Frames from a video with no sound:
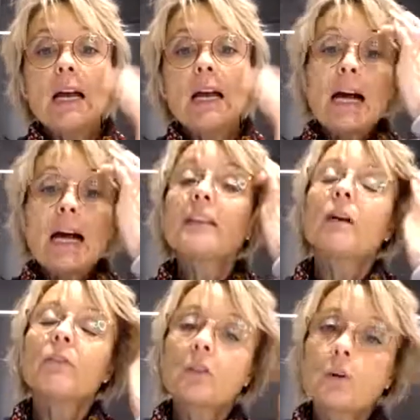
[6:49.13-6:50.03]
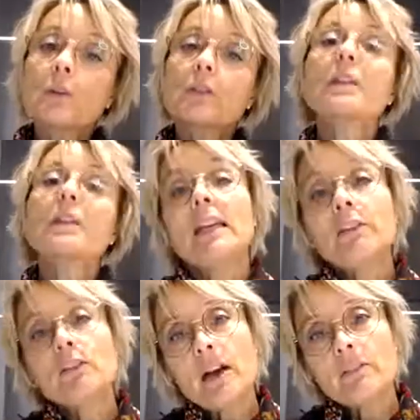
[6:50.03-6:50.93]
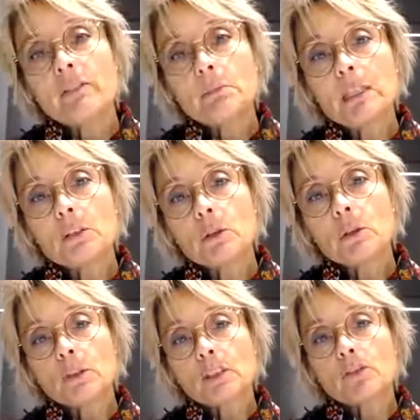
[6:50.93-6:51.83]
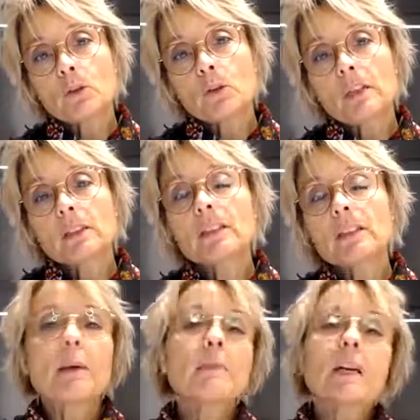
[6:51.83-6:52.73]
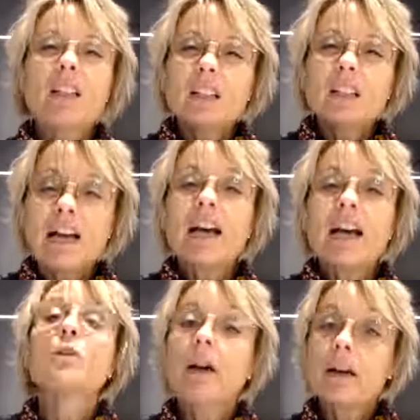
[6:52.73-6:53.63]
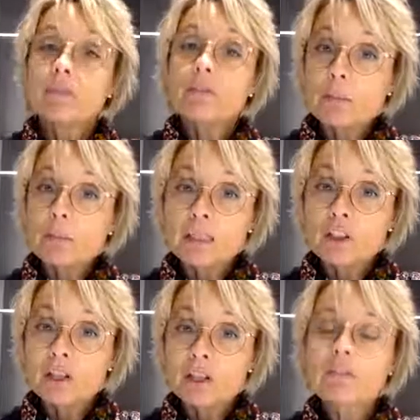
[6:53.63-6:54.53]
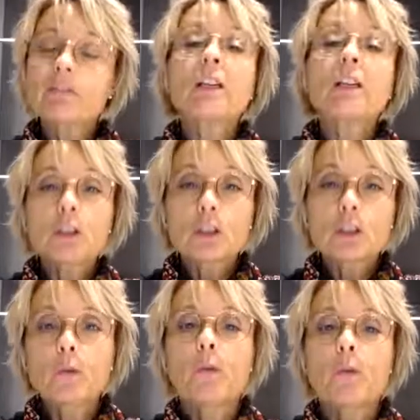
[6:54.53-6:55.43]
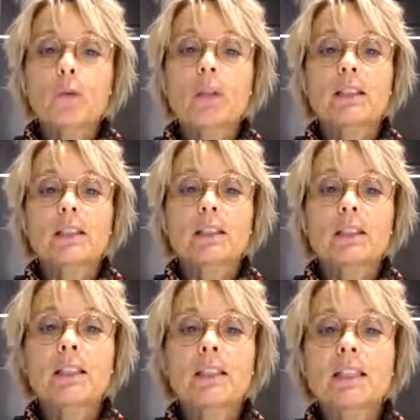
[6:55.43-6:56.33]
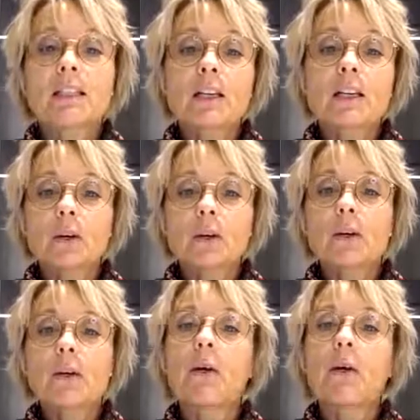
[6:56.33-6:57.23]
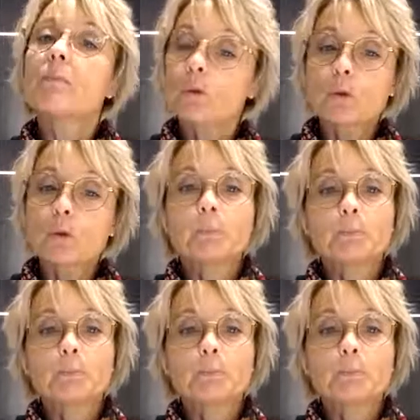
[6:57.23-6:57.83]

And of course, if you haven't been in your freezer for a long time and you have some energy left, go through this too.